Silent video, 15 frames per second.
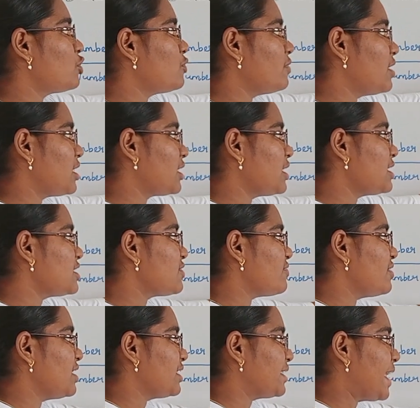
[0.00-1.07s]
workers
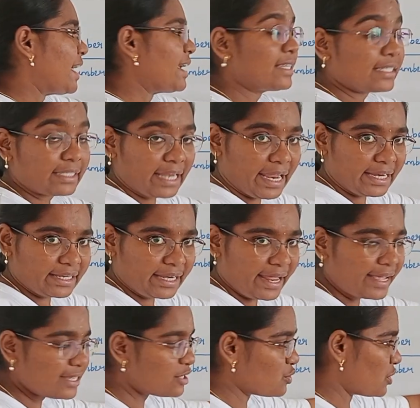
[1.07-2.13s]
will take 10
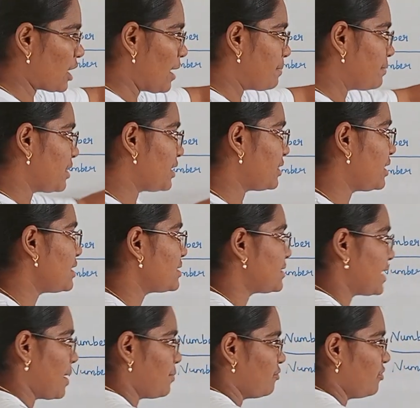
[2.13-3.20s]
days to complete the
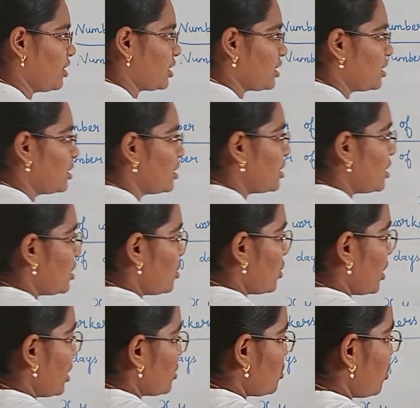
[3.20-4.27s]
same work.
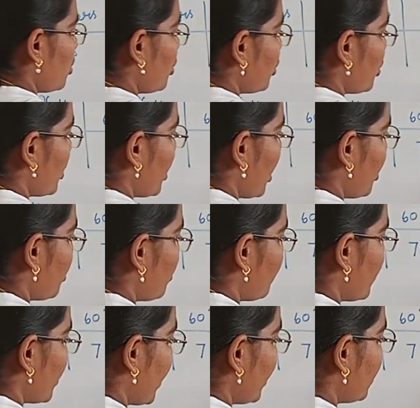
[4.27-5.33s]
Okay, so here you
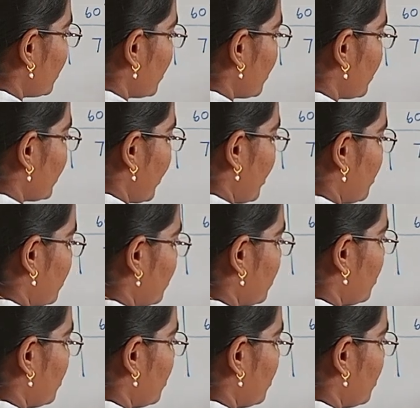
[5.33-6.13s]
will get 10.